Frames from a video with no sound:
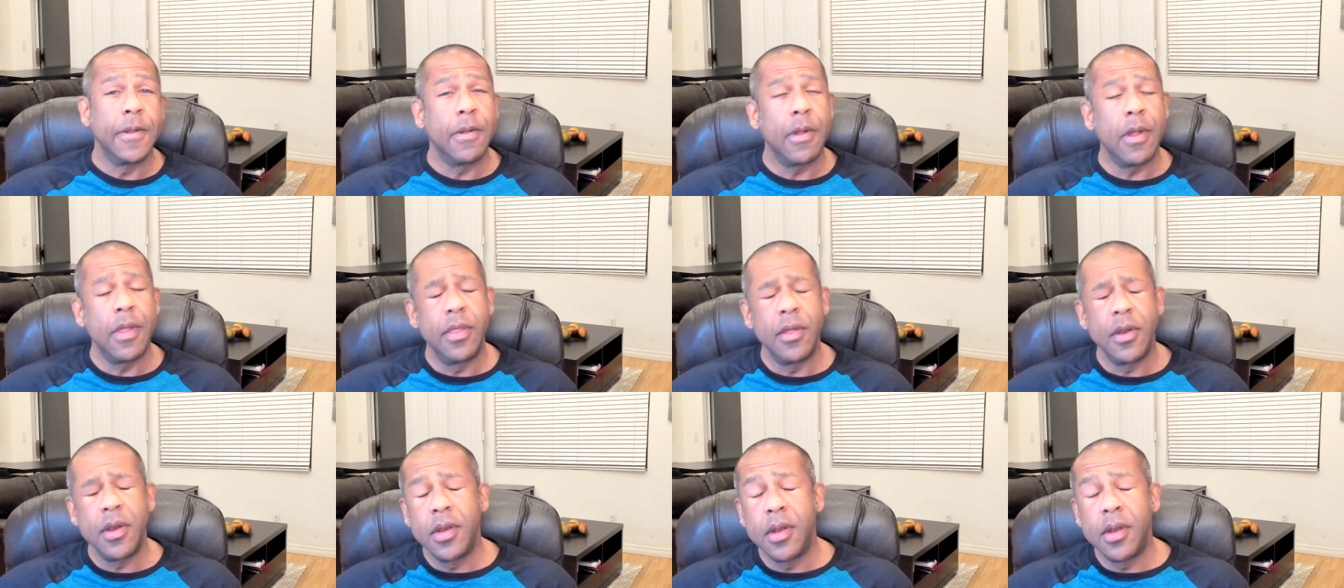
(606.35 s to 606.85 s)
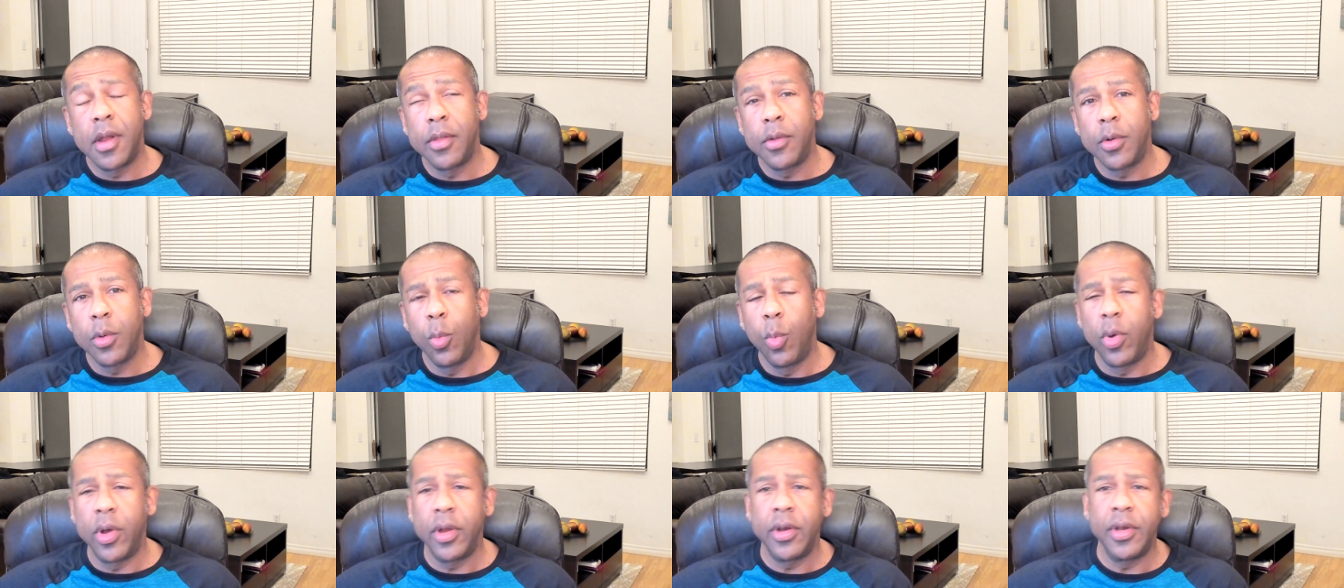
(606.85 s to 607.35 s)
and then another
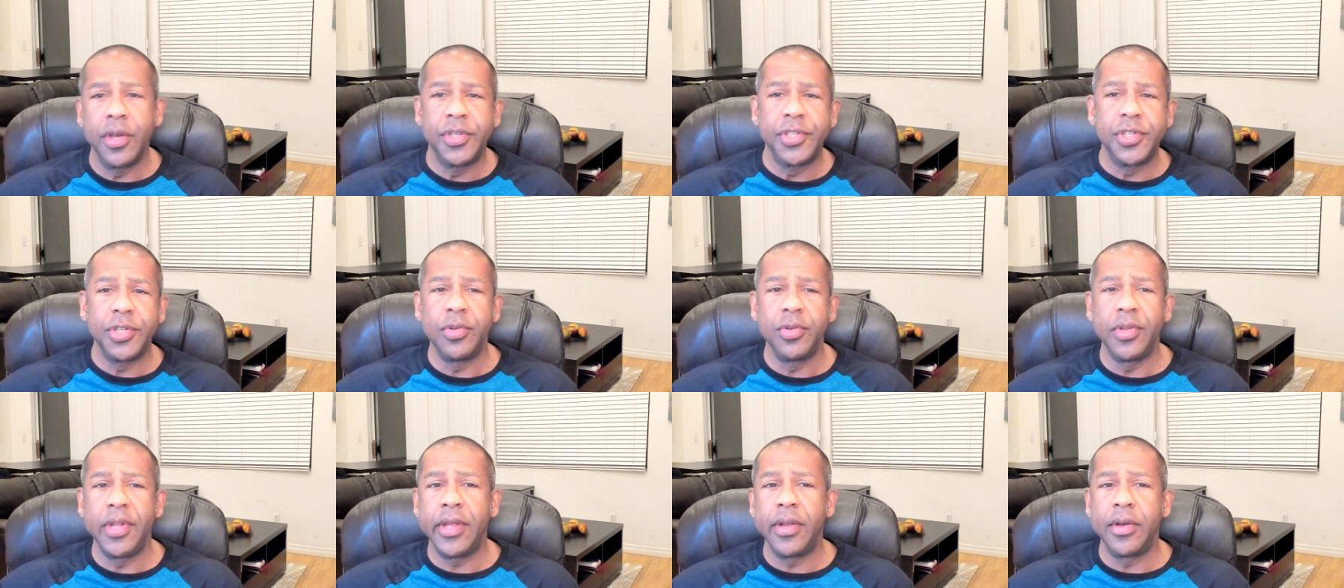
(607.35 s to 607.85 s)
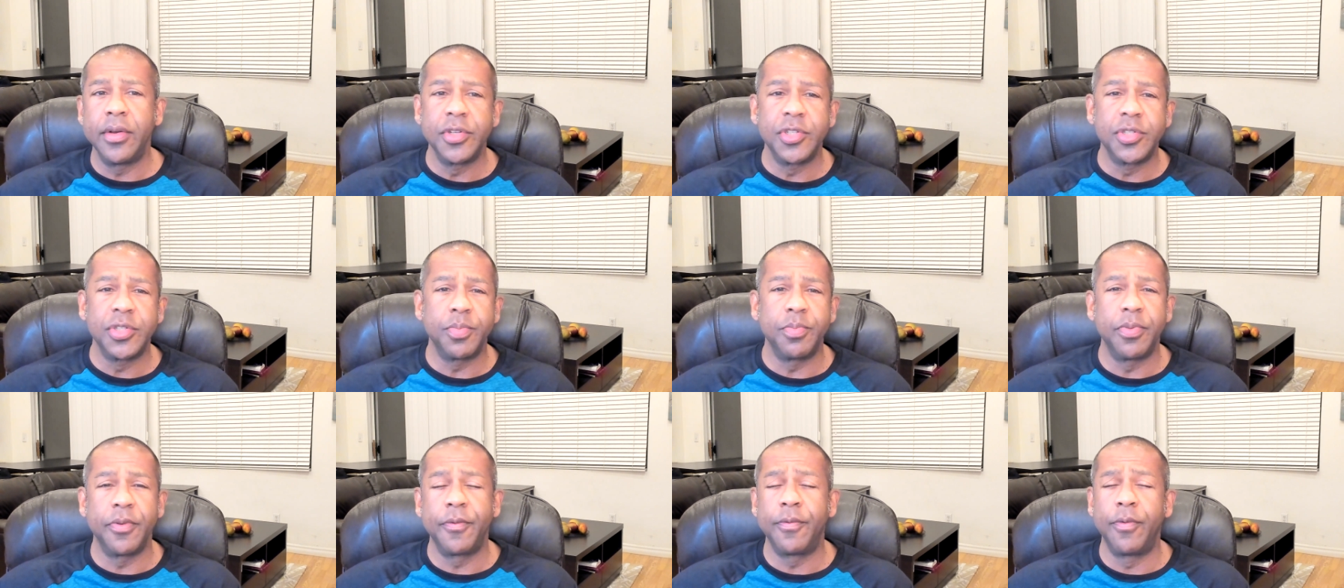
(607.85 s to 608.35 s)
one or two liters
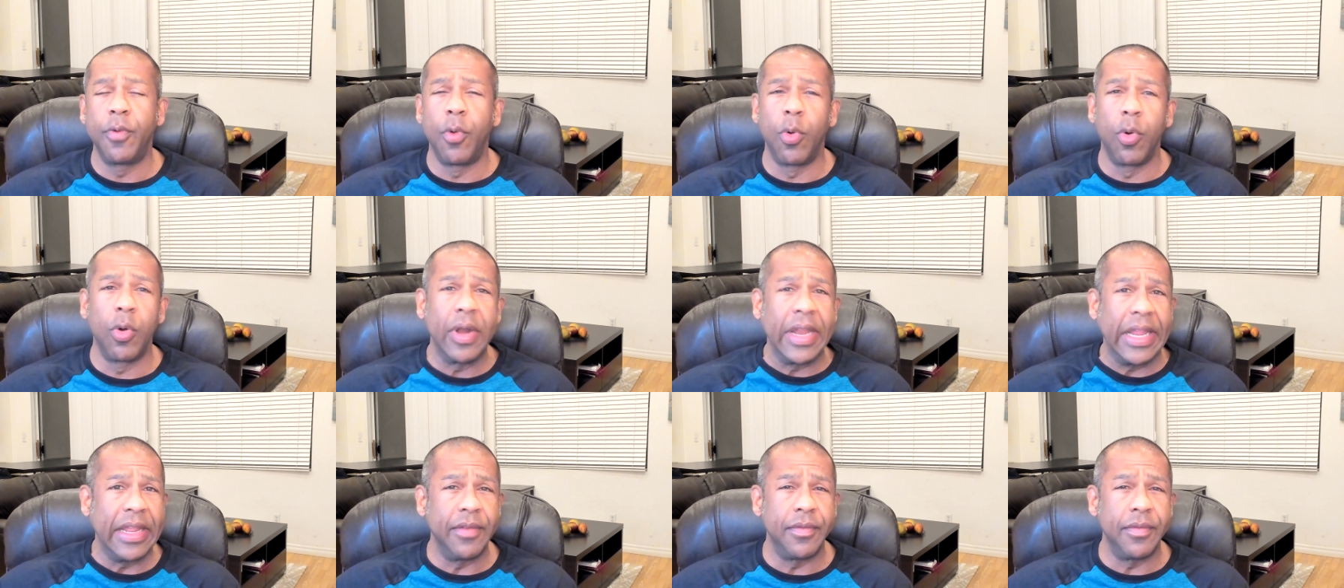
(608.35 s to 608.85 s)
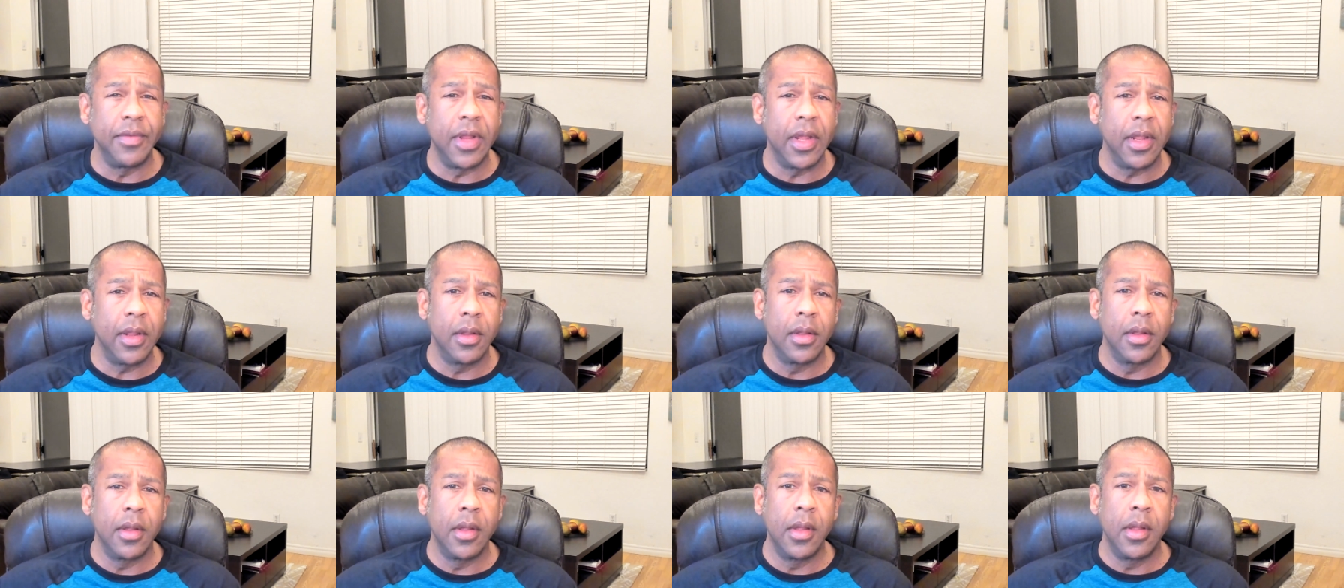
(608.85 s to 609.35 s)
before evening.